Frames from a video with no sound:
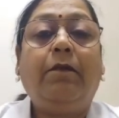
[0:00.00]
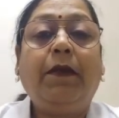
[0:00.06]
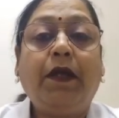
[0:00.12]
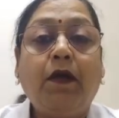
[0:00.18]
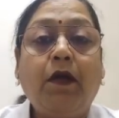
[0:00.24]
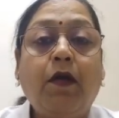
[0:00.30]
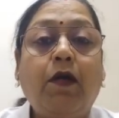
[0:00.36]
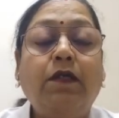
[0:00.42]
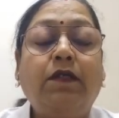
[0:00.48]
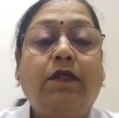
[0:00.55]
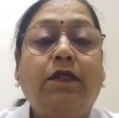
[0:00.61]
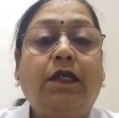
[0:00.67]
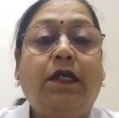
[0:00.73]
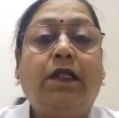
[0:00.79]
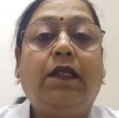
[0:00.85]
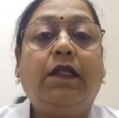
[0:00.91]

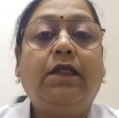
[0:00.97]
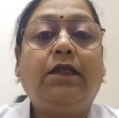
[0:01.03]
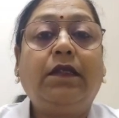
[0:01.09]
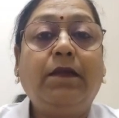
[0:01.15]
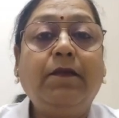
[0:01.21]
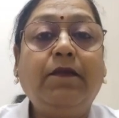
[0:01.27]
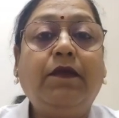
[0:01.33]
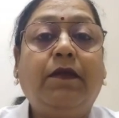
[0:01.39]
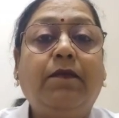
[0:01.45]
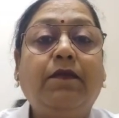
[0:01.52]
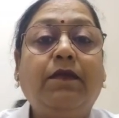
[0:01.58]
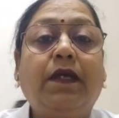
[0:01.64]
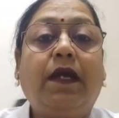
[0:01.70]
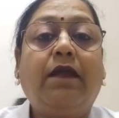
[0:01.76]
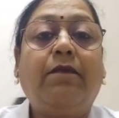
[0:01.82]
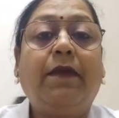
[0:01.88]
because the
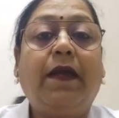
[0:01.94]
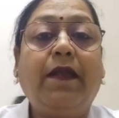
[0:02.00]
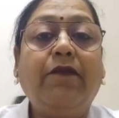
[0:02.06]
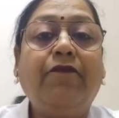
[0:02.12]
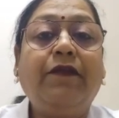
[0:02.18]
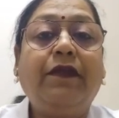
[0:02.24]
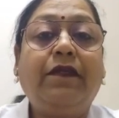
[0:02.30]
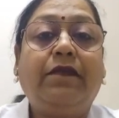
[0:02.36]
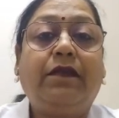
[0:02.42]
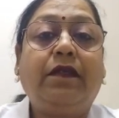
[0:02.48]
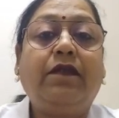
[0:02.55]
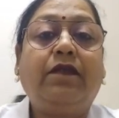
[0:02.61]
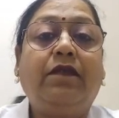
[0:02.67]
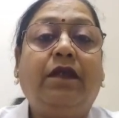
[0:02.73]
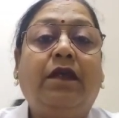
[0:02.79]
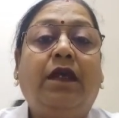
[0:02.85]
symptoms are
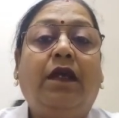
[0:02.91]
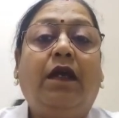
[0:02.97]
manifested